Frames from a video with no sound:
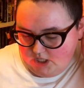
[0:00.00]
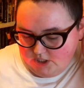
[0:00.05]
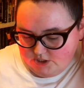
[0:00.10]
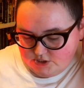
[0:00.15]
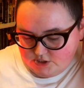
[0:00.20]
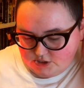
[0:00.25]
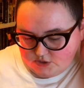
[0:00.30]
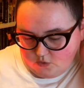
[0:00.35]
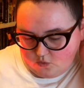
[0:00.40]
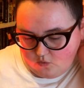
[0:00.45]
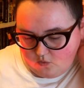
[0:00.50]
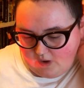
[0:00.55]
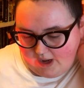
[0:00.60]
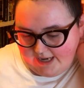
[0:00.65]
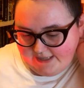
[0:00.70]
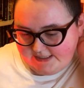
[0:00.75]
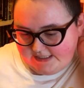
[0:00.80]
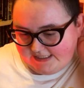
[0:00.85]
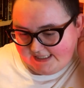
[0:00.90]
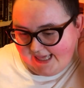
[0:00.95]
So
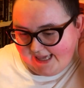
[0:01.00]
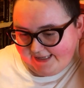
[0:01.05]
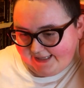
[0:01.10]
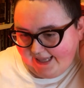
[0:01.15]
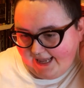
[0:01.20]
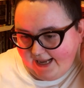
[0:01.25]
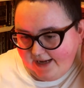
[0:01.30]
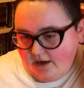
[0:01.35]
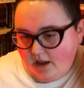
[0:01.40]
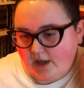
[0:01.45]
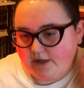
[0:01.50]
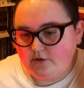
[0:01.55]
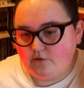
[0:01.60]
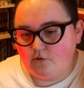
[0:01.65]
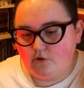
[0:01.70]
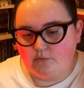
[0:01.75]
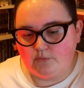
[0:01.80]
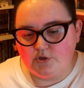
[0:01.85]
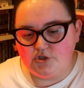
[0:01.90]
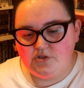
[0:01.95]
I don't
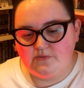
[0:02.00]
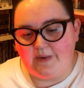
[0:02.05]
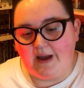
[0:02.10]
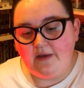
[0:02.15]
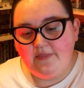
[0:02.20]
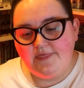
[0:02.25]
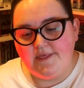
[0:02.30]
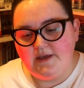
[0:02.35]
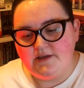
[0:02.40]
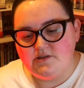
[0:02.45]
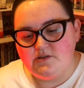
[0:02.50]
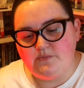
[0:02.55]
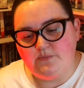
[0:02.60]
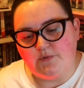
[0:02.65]
know much about this,